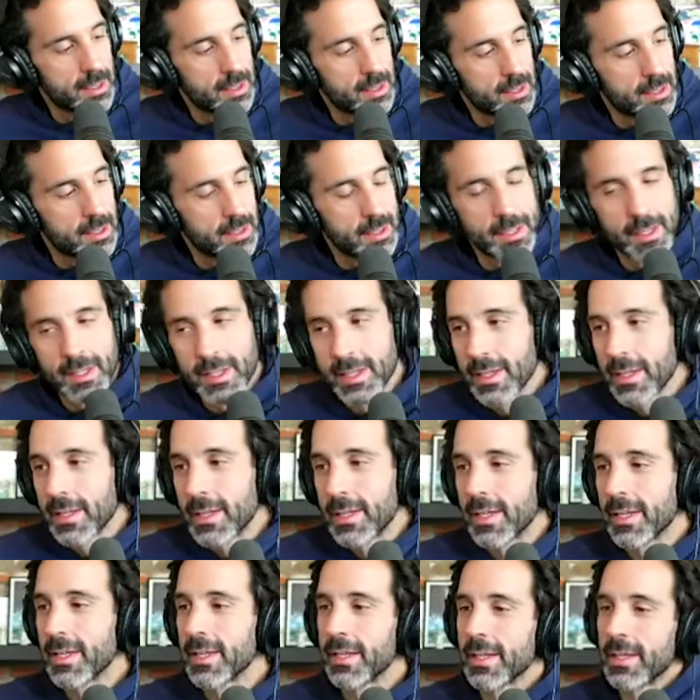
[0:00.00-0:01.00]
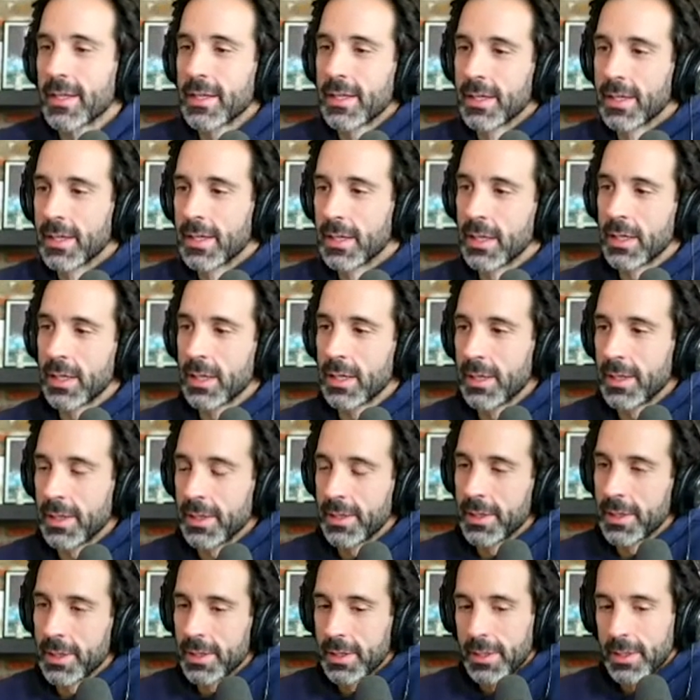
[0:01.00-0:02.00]

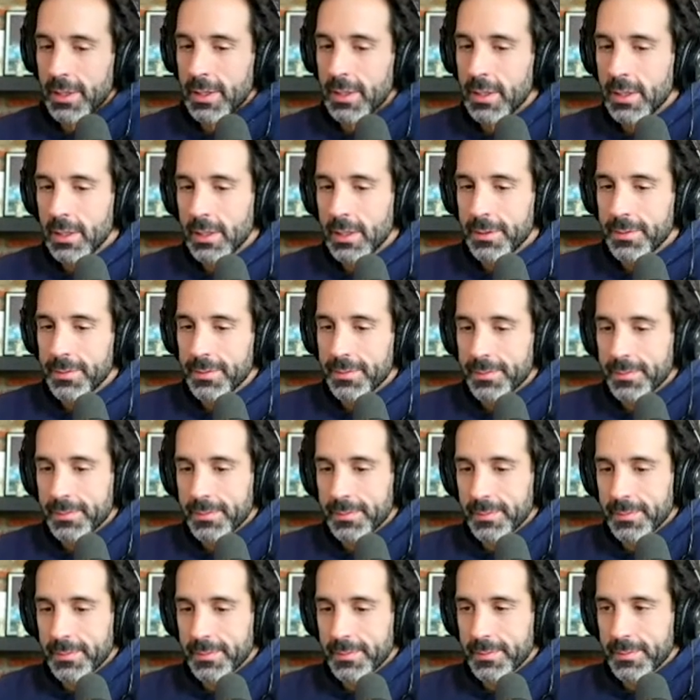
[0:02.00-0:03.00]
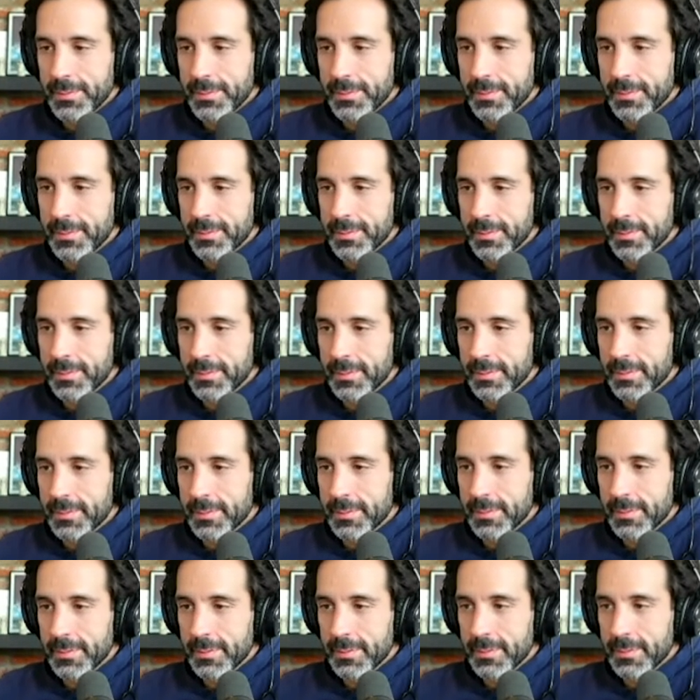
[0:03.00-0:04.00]

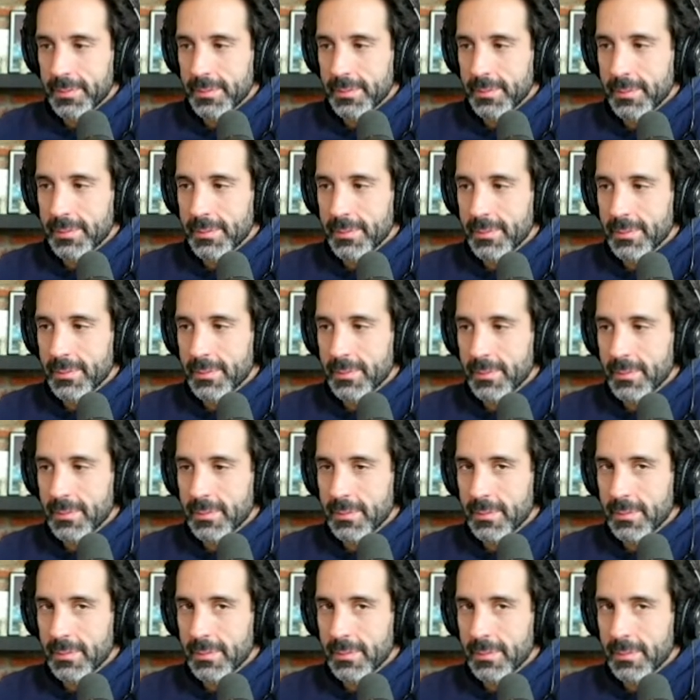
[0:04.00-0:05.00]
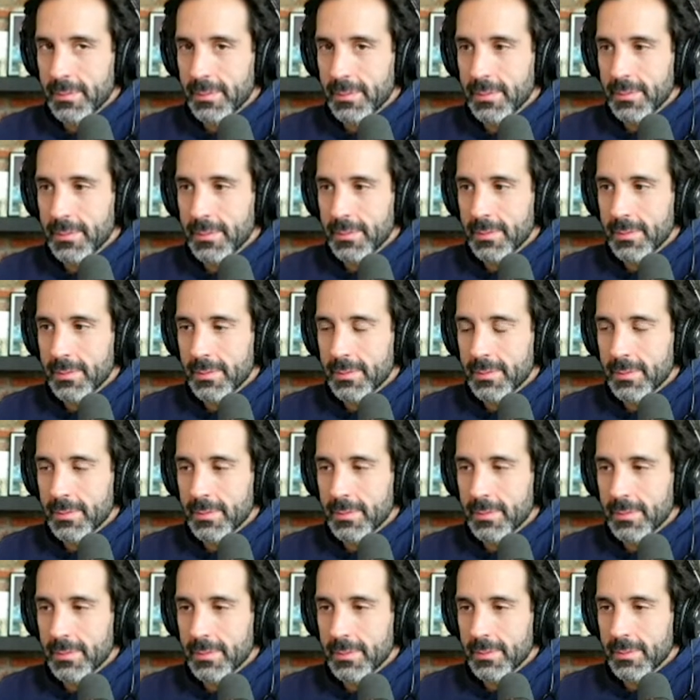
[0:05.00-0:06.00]

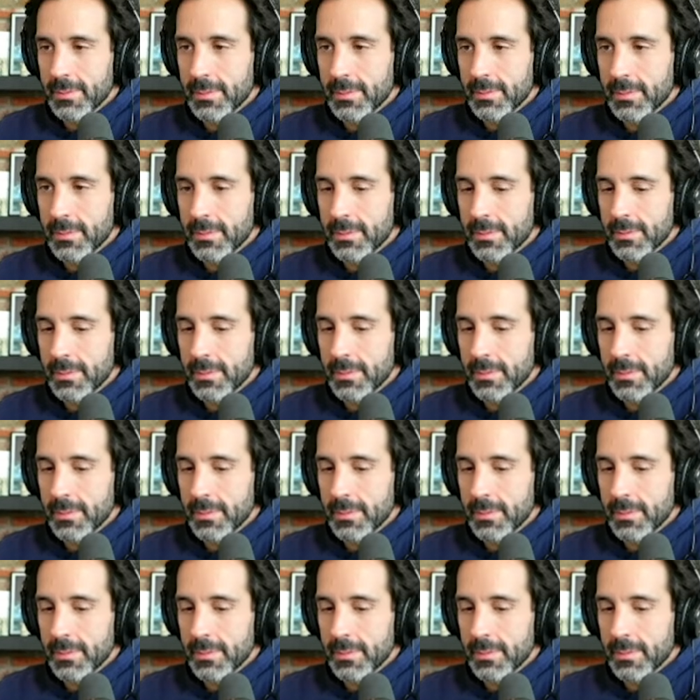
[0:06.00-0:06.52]
This person isn't speaking.